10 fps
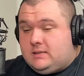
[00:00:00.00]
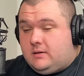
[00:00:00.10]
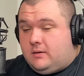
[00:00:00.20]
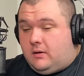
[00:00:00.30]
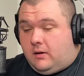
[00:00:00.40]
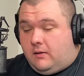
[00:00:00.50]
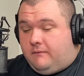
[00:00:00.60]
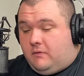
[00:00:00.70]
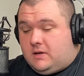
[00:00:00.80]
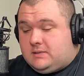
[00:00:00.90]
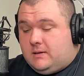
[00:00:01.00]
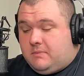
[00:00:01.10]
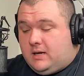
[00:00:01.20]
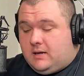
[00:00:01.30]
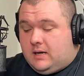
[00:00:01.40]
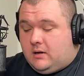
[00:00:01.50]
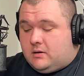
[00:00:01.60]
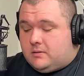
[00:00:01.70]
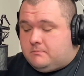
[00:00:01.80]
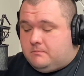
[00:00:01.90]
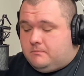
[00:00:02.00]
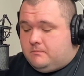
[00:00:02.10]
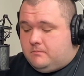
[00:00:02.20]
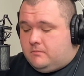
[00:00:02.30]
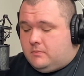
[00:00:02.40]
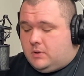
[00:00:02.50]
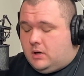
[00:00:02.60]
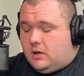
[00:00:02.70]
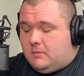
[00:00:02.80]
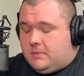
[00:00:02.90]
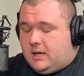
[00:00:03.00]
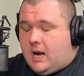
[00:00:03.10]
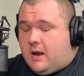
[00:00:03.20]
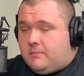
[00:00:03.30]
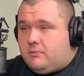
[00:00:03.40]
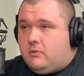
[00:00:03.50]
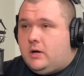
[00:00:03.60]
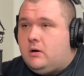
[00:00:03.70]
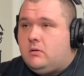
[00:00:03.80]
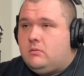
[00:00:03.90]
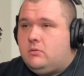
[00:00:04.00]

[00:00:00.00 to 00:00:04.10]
Unless they make an app where